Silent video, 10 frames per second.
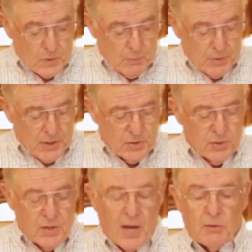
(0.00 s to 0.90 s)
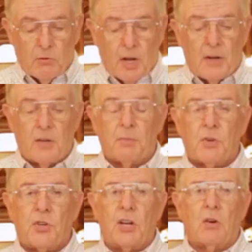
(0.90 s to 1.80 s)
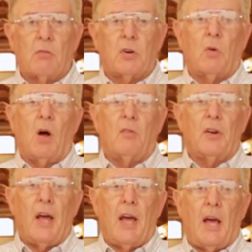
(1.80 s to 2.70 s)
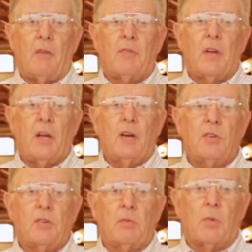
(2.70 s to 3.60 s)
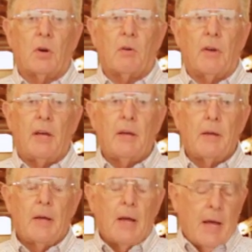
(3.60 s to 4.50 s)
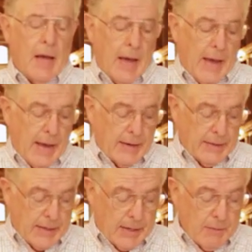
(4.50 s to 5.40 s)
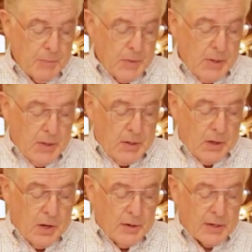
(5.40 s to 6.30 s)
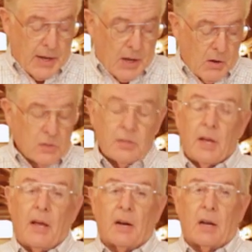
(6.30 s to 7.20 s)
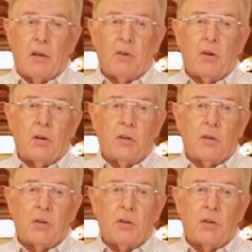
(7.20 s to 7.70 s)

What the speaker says: Please do not run this machine over 12.5 inches of mercury, and on the cows, and 11 on the